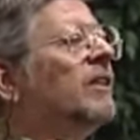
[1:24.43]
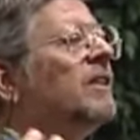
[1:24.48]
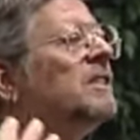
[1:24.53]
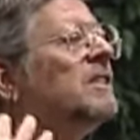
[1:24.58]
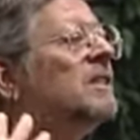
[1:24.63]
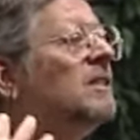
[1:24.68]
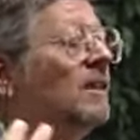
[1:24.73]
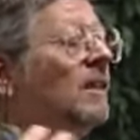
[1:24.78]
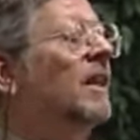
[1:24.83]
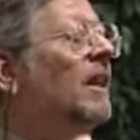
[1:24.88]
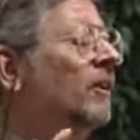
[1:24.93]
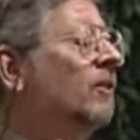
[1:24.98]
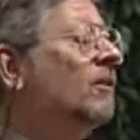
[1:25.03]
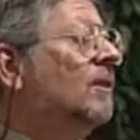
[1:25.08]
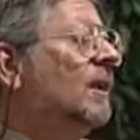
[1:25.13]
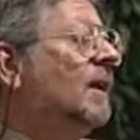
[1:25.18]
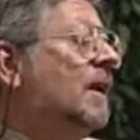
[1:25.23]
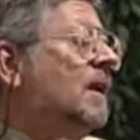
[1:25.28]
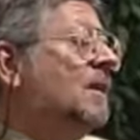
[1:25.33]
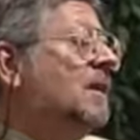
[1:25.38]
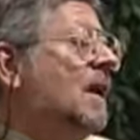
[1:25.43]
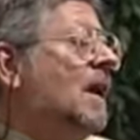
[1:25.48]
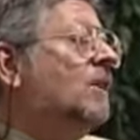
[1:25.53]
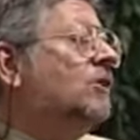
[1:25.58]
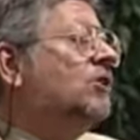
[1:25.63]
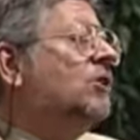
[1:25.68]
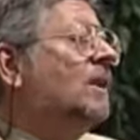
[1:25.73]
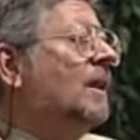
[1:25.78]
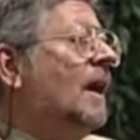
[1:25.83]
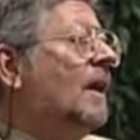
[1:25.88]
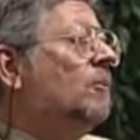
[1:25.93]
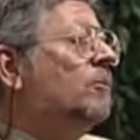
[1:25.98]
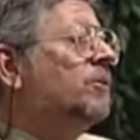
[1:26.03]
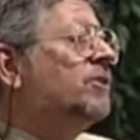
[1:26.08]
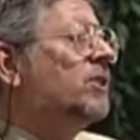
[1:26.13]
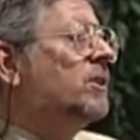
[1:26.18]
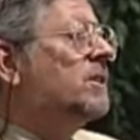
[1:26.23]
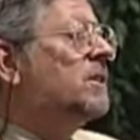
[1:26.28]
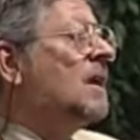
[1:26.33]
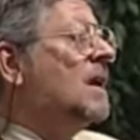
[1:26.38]
It literally, in the ancient
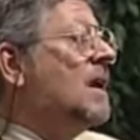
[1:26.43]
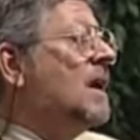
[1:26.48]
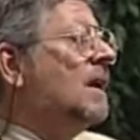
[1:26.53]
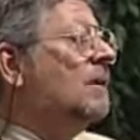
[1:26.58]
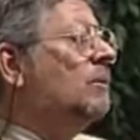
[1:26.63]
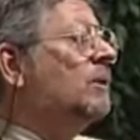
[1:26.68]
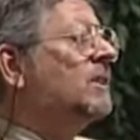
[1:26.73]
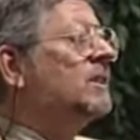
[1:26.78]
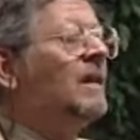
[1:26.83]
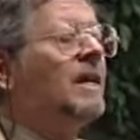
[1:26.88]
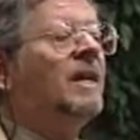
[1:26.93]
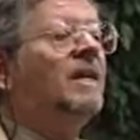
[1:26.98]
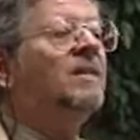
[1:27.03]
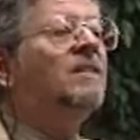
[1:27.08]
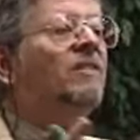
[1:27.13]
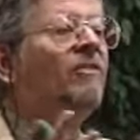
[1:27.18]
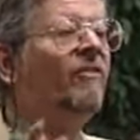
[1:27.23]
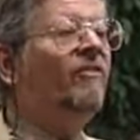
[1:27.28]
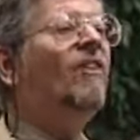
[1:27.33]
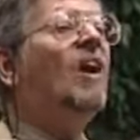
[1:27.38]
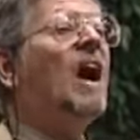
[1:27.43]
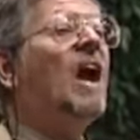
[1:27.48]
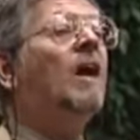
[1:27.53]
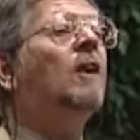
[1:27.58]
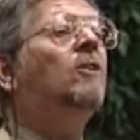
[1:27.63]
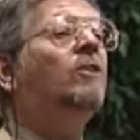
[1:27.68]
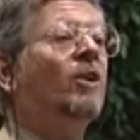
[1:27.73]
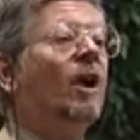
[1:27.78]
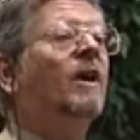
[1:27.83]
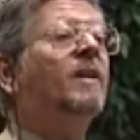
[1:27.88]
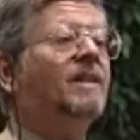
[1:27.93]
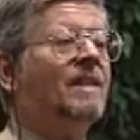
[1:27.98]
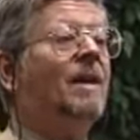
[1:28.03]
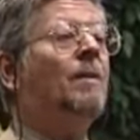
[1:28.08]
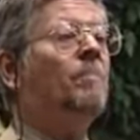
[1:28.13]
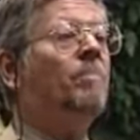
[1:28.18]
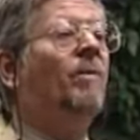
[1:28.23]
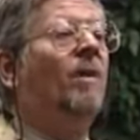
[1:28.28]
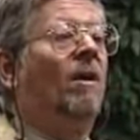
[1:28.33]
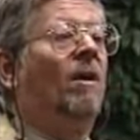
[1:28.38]
languages, it was said it defiled our
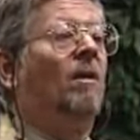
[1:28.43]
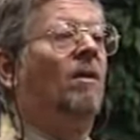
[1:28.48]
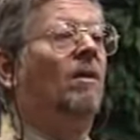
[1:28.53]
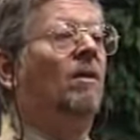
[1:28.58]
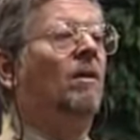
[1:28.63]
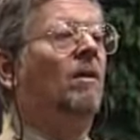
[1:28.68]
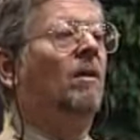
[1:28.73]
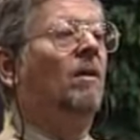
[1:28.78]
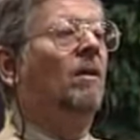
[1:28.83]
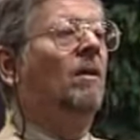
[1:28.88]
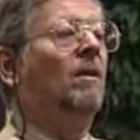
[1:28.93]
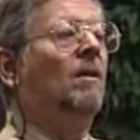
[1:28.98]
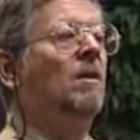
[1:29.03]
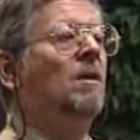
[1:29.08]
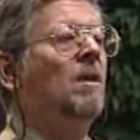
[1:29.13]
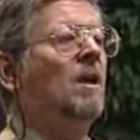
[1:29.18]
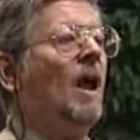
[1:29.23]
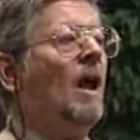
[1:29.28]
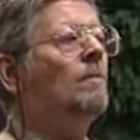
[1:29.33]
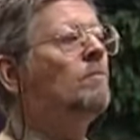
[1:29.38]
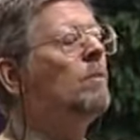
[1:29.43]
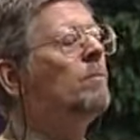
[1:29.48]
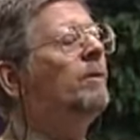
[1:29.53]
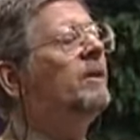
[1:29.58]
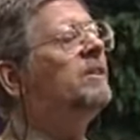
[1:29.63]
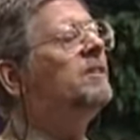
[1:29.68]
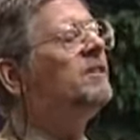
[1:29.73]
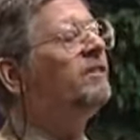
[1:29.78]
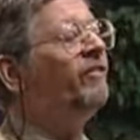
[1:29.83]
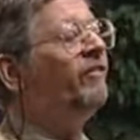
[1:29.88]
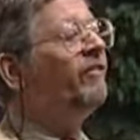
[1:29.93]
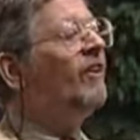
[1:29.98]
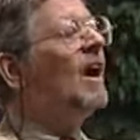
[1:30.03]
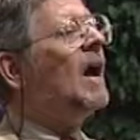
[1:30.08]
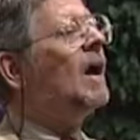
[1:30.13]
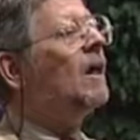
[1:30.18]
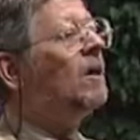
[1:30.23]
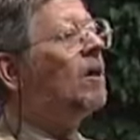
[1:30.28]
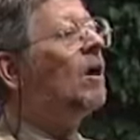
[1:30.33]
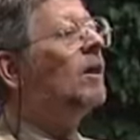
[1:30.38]
temple. And when we
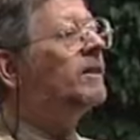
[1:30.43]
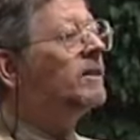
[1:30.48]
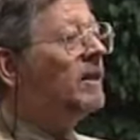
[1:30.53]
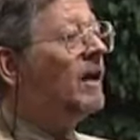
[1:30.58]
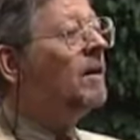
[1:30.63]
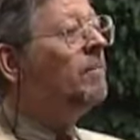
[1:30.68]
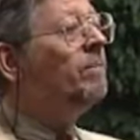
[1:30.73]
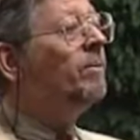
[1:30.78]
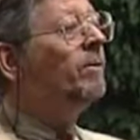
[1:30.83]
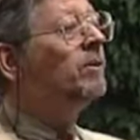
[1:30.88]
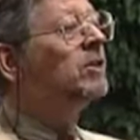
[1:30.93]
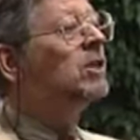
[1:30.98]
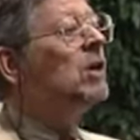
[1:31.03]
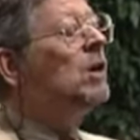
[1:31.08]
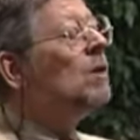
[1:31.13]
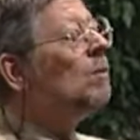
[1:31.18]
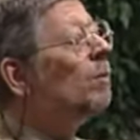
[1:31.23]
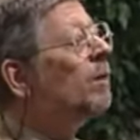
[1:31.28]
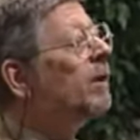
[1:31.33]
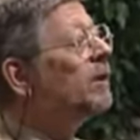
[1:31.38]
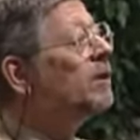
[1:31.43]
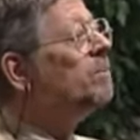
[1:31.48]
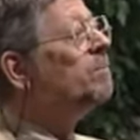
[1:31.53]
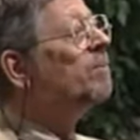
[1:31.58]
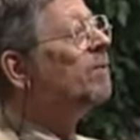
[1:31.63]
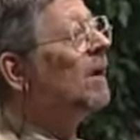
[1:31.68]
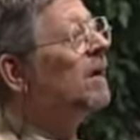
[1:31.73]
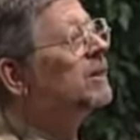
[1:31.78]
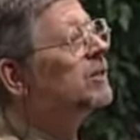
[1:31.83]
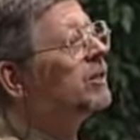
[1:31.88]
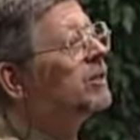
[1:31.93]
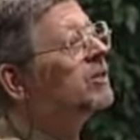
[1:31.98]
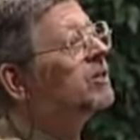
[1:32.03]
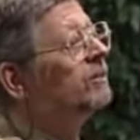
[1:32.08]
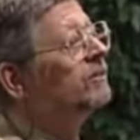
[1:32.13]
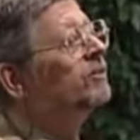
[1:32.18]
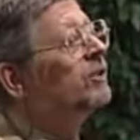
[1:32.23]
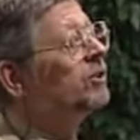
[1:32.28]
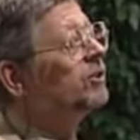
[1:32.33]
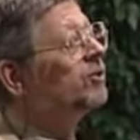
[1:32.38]
defile our temples, we're in the process
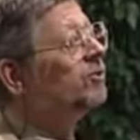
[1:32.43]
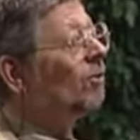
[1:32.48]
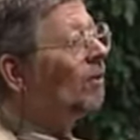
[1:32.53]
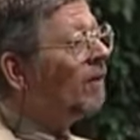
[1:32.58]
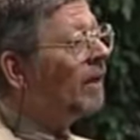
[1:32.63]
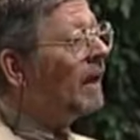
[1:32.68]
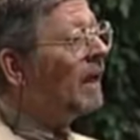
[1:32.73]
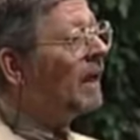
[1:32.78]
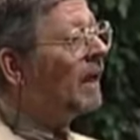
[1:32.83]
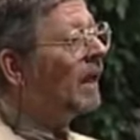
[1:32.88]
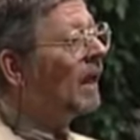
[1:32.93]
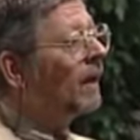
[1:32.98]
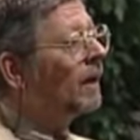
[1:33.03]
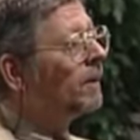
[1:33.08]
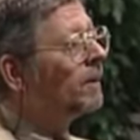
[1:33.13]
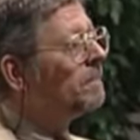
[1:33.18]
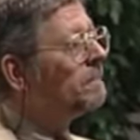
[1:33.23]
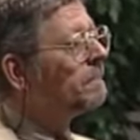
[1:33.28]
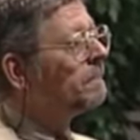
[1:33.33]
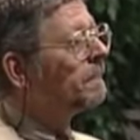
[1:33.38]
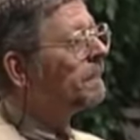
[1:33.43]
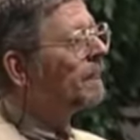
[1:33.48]
of destroying it.